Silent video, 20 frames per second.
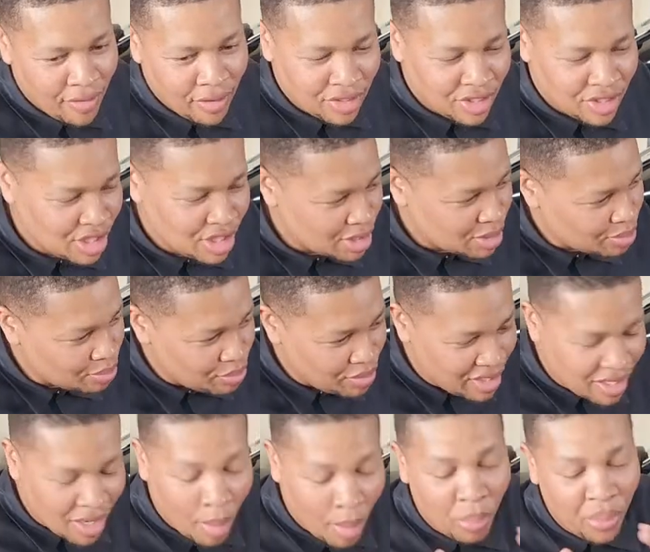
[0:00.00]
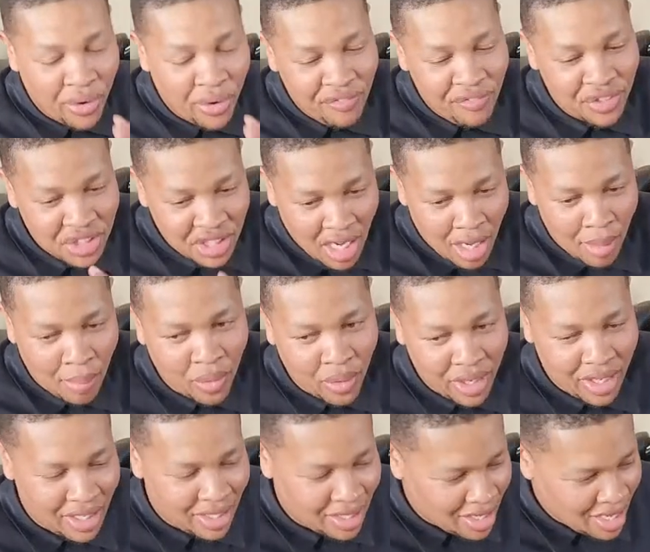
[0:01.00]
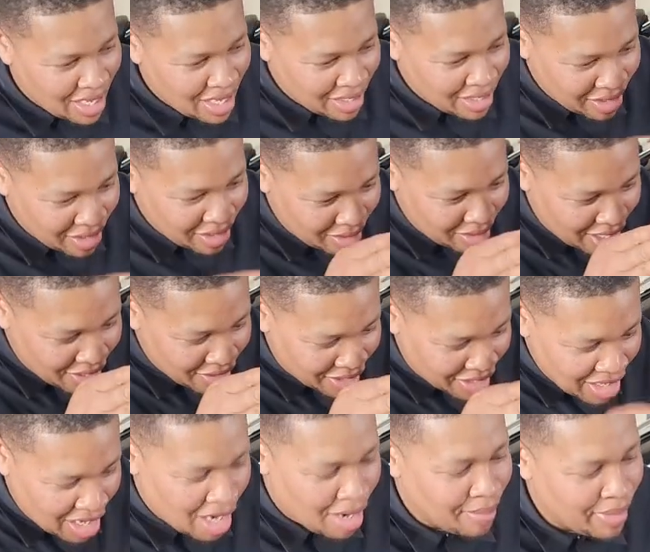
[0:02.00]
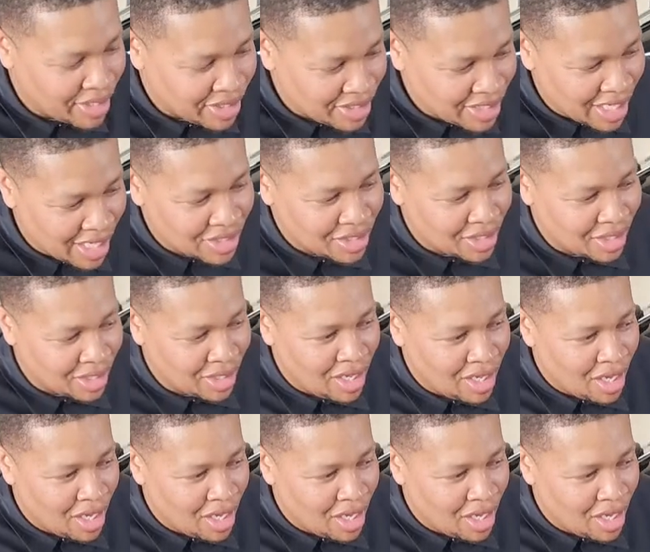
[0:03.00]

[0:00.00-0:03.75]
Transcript: Just a brief summary in the comment section.